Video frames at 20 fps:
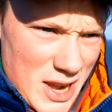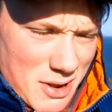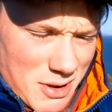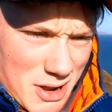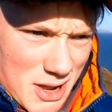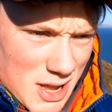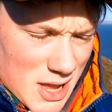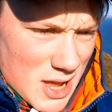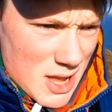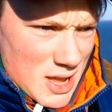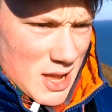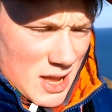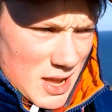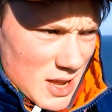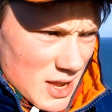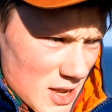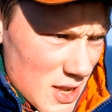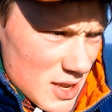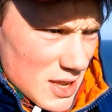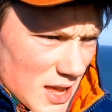Anyway,
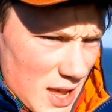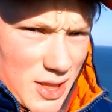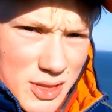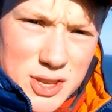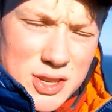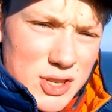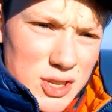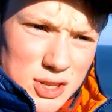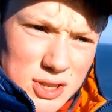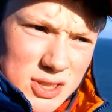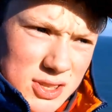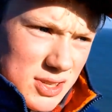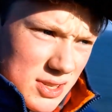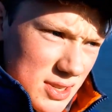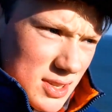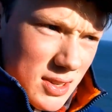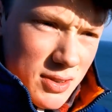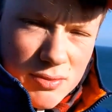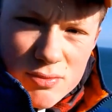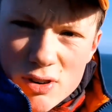yeah, the
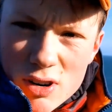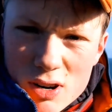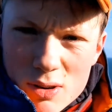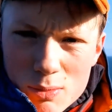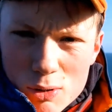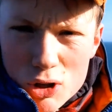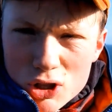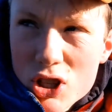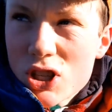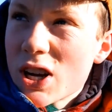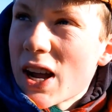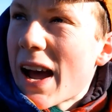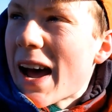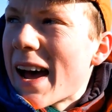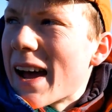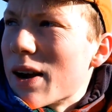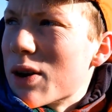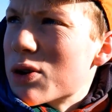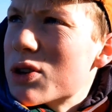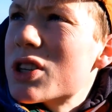sun's very much
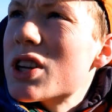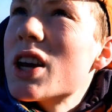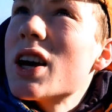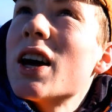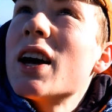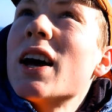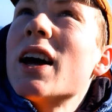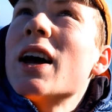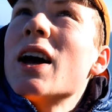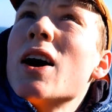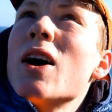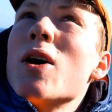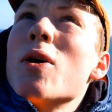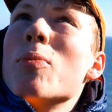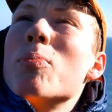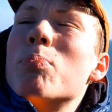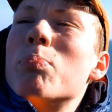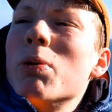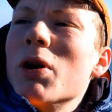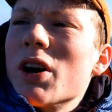out,
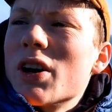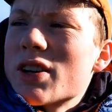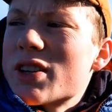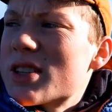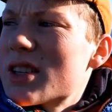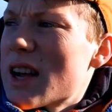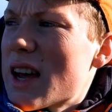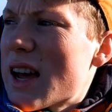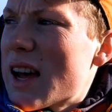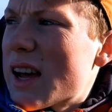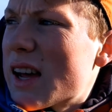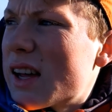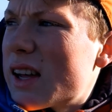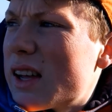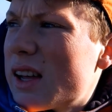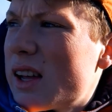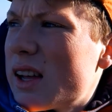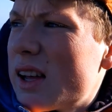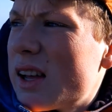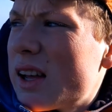but
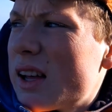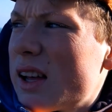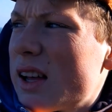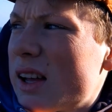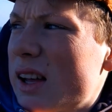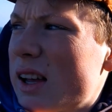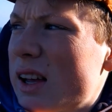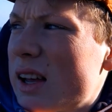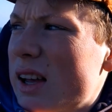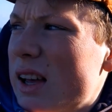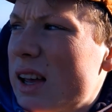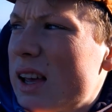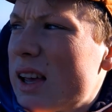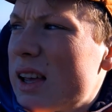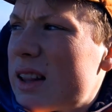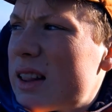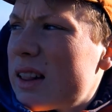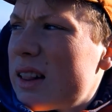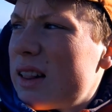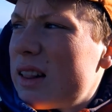
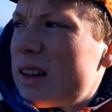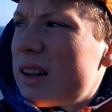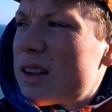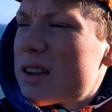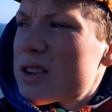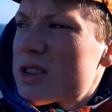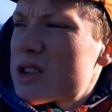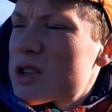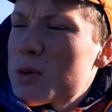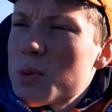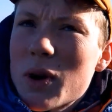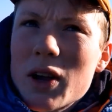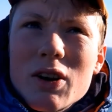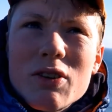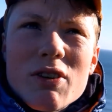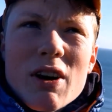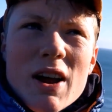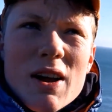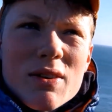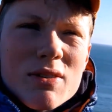it'll
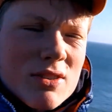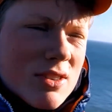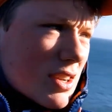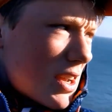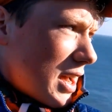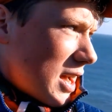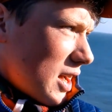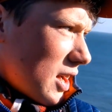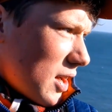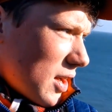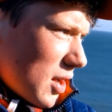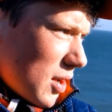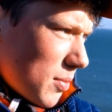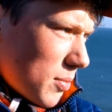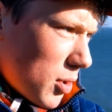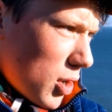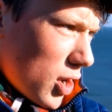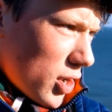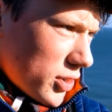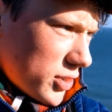swing around
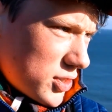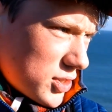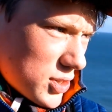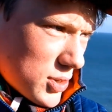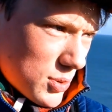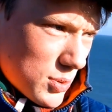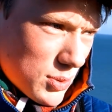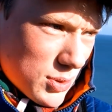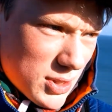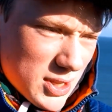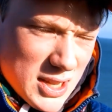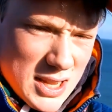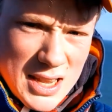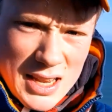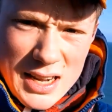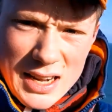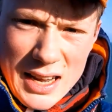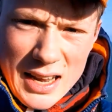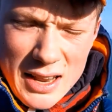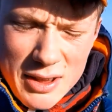onto
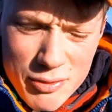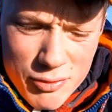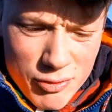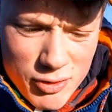the cliff